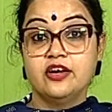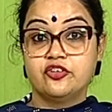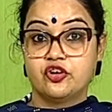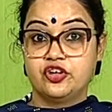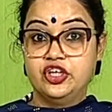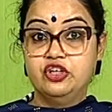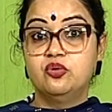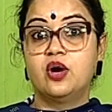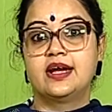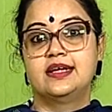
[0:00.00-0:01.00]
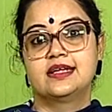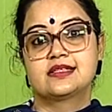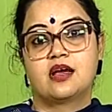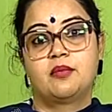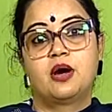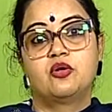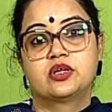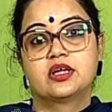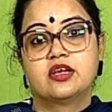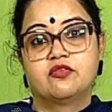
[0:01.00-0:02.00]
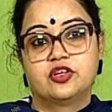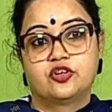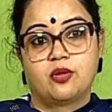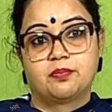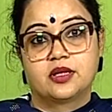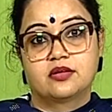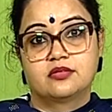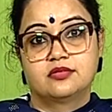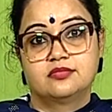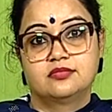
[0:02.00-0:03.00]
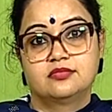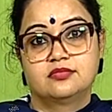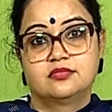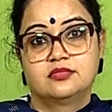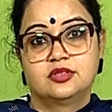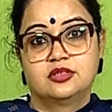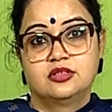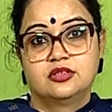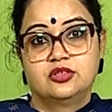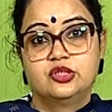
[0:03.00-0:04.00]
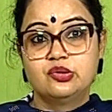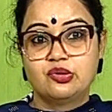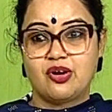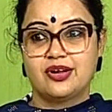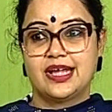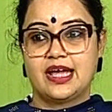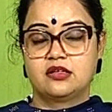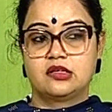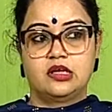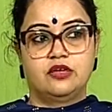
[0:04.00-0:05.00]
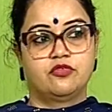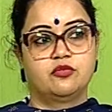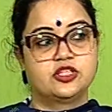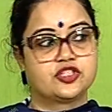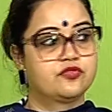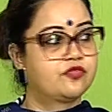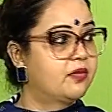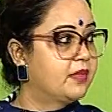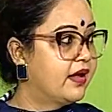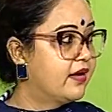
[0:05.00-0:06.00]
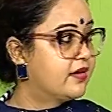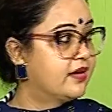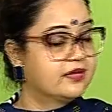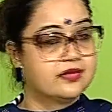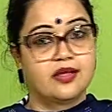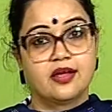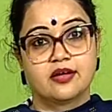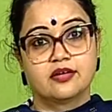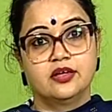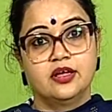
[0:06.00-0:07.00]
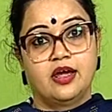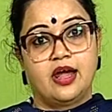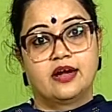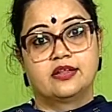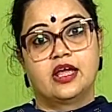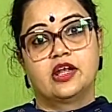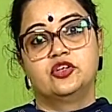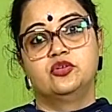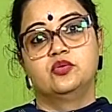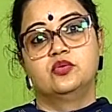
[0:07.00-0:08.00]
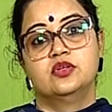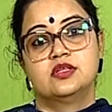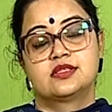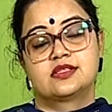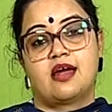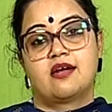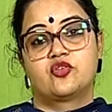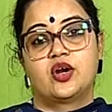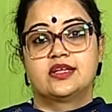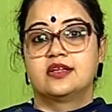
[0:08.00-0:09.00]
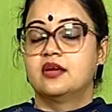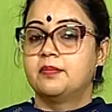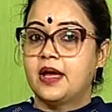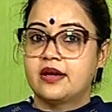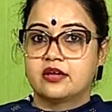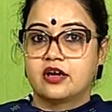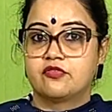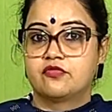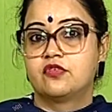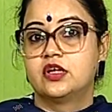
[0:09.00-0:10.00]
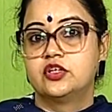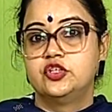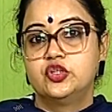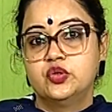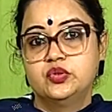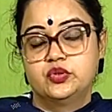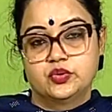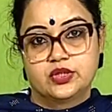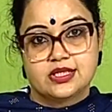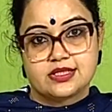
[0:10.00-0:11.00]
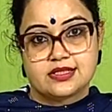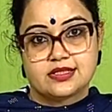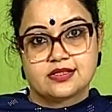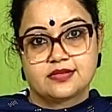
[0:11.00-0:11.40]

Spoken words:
your new ideas about a given topic. Do not gather the information from here and there and then you start writing a paragraph. Don't do this.